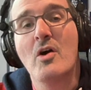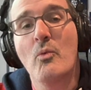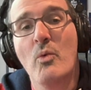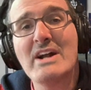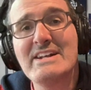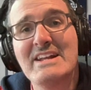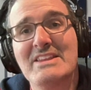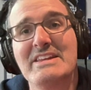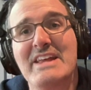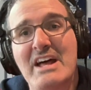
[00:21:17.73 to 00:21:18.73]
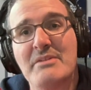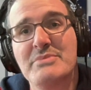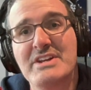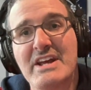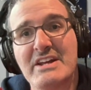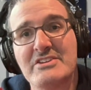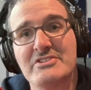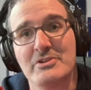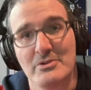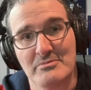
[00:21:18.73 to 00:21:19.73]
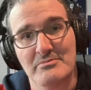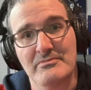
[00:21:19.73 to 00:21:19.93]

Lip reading: What can the NBA do?